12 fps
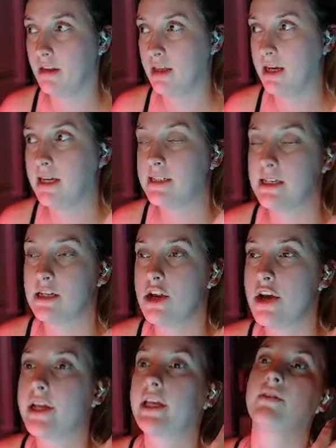That did
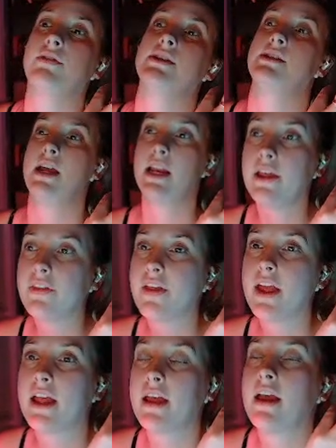not give us
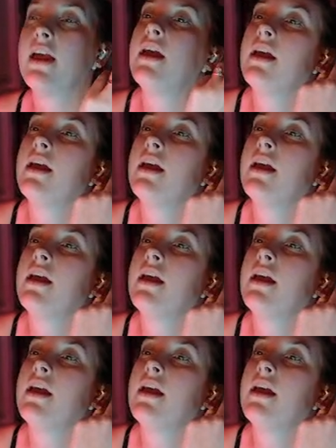anything.